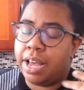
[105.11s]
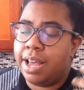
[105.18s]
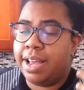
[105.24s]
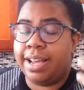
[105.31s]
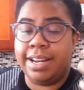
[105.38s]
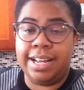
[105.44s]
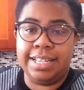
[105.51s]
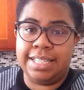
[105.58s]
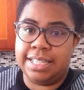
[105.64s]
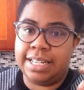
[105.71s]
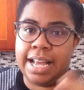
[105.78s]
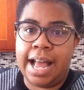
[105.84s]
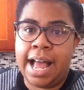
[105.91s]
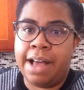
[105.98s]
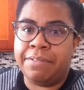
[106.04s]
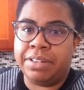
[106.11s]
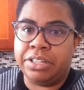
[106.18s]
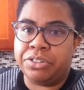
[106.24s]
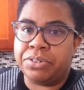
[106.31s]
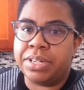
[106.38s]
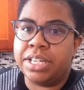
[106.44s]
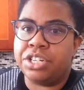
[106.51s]
and I didn't have a
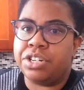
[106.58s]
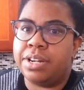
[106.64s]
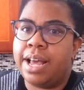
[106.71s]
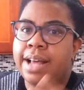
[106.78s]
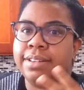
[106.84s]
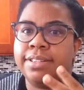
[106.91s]
little kitchenette.